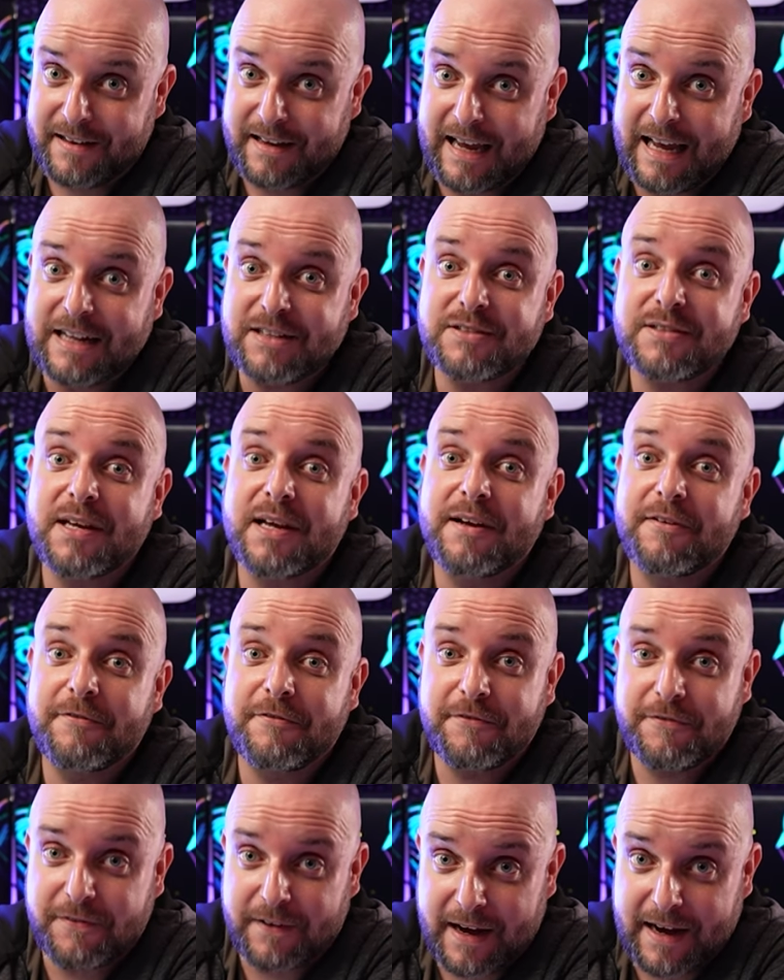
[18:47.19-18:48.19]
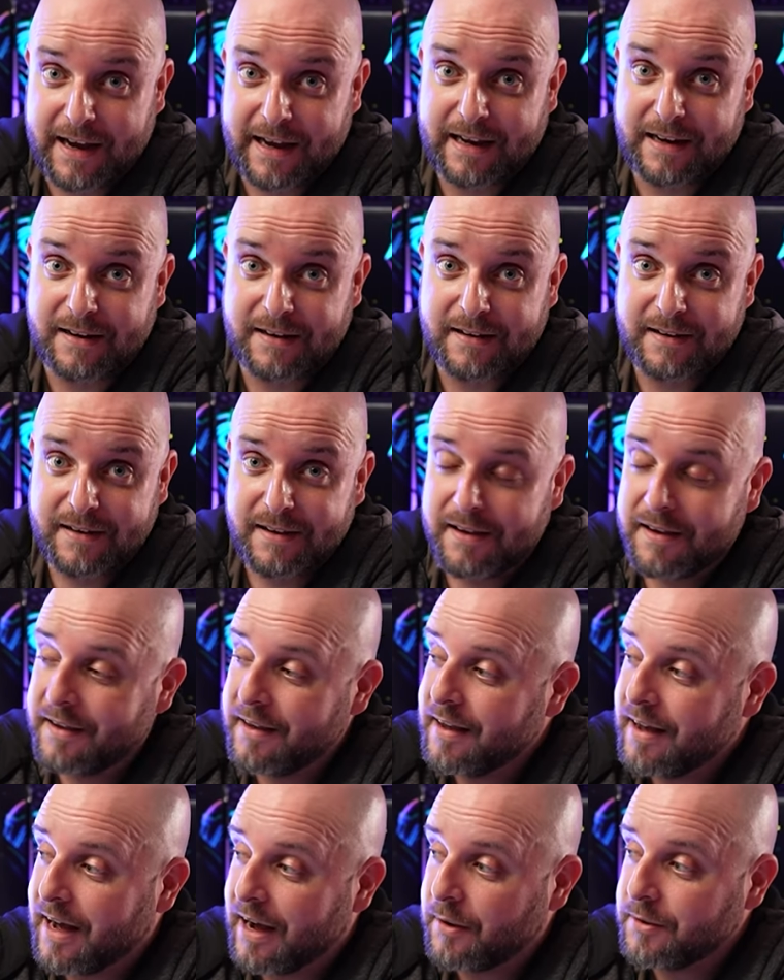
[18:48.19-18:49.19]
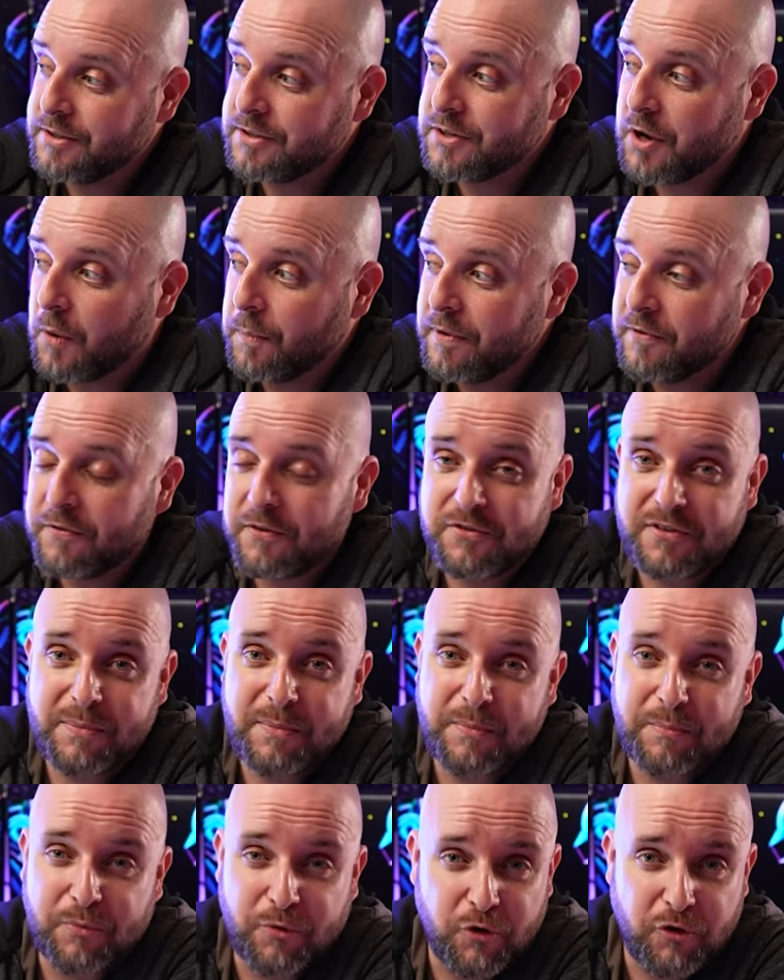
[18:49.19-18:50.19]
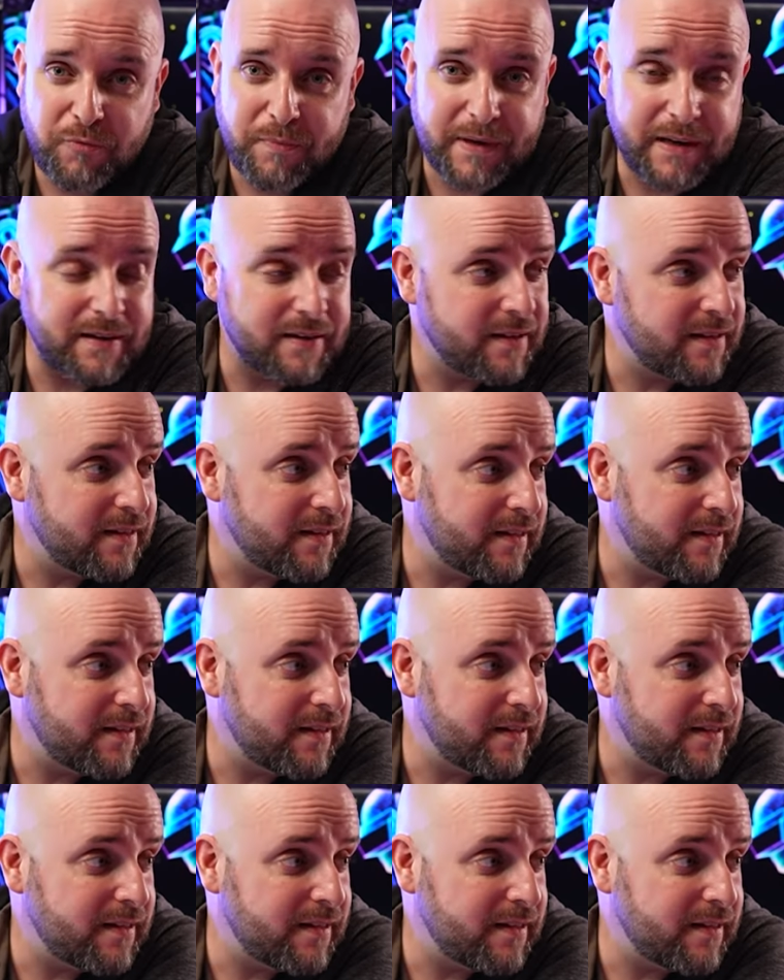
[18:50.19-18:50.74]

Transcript: It's fine. I was just hoping for some improvement